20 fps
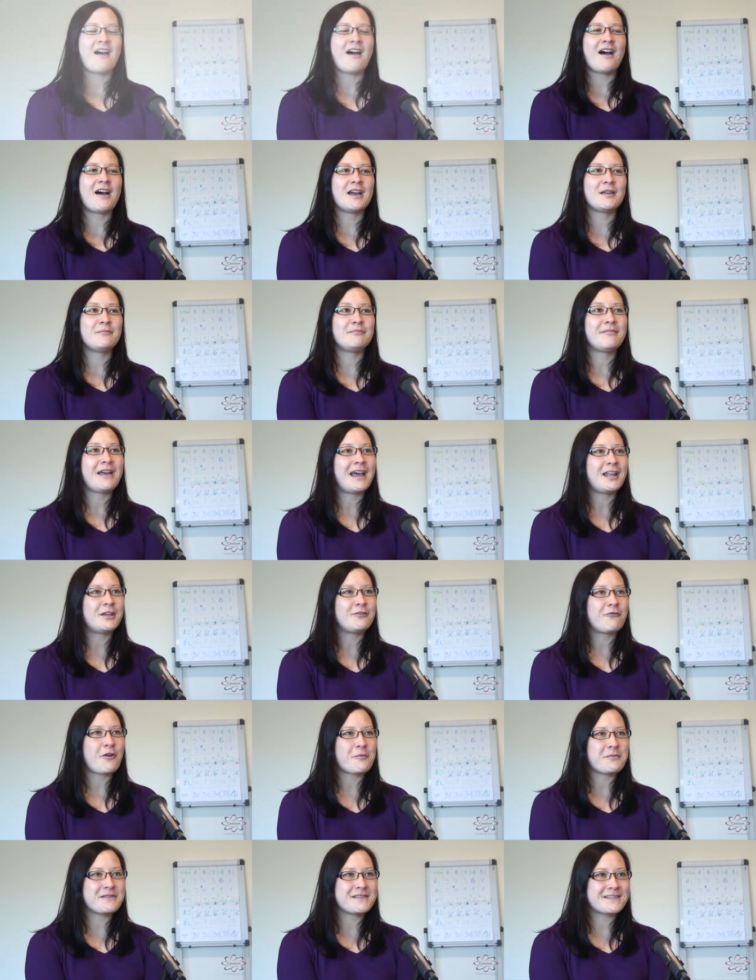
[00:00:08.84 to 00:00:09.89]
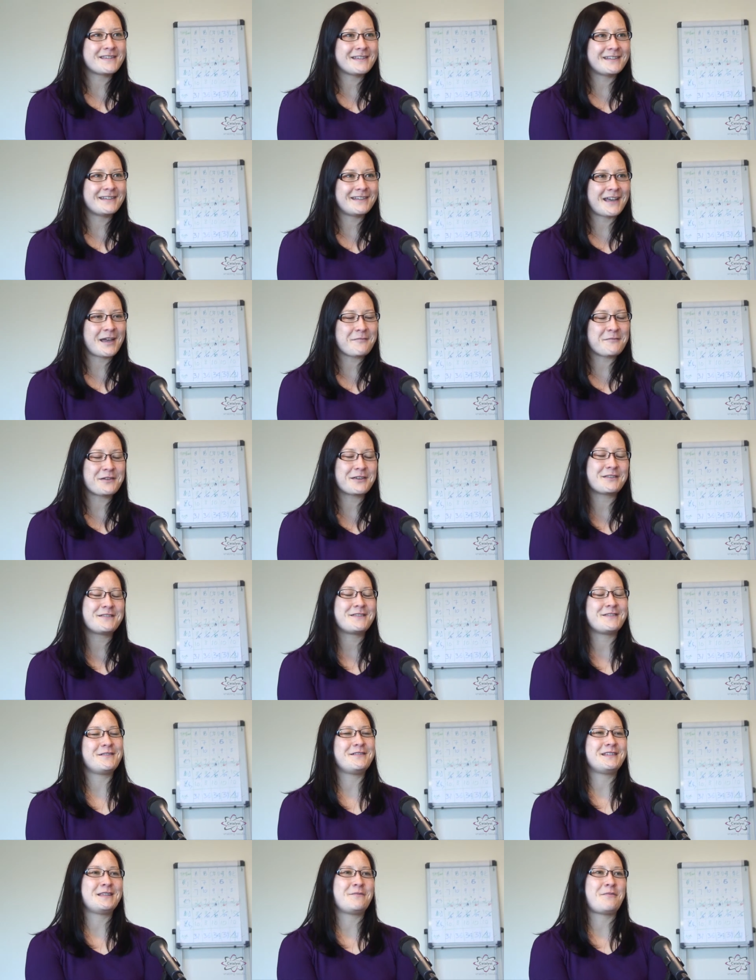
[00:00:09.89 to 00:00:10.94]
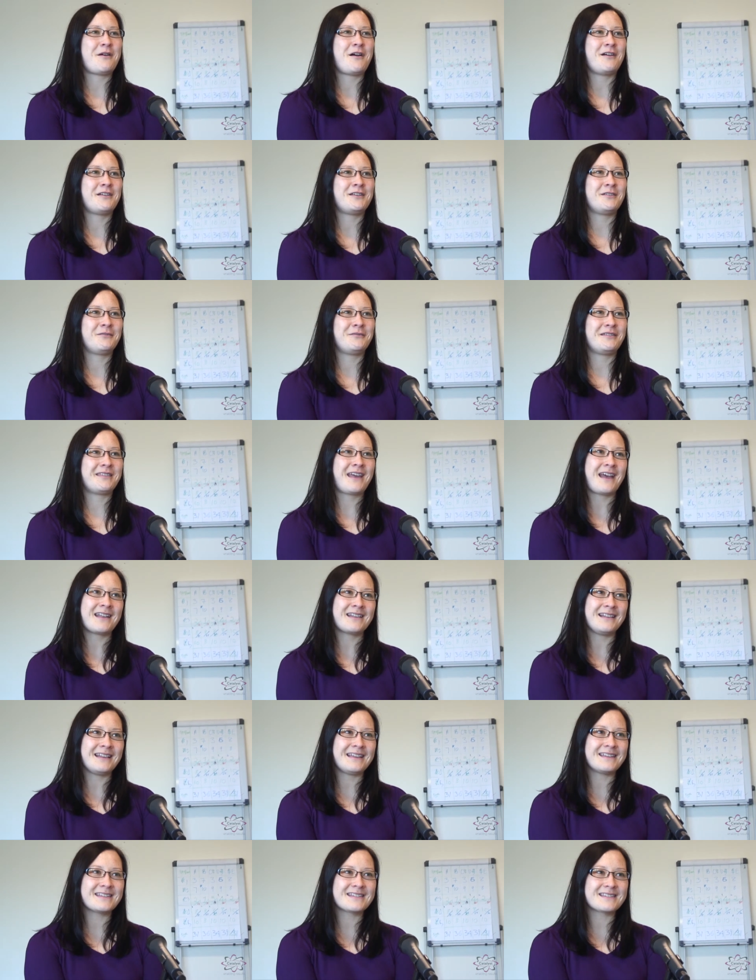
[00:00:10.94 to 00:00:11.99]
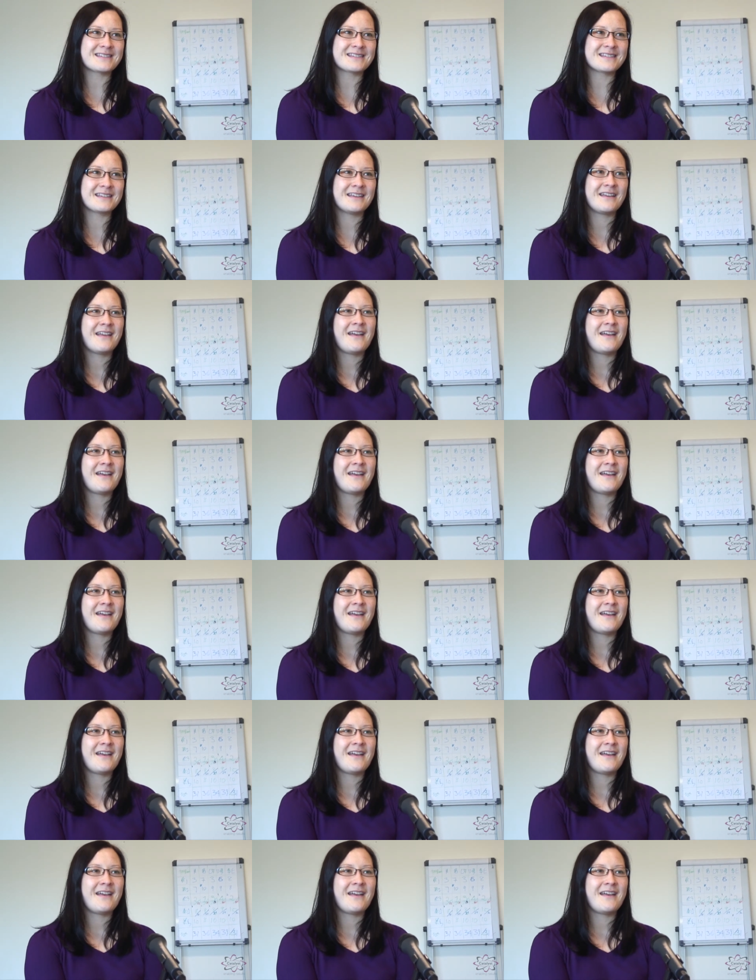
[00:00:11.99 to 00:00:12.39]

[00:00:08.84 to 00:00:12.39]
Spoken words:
I'm Helen Robinson. I'm a consulting partner with Catalyst.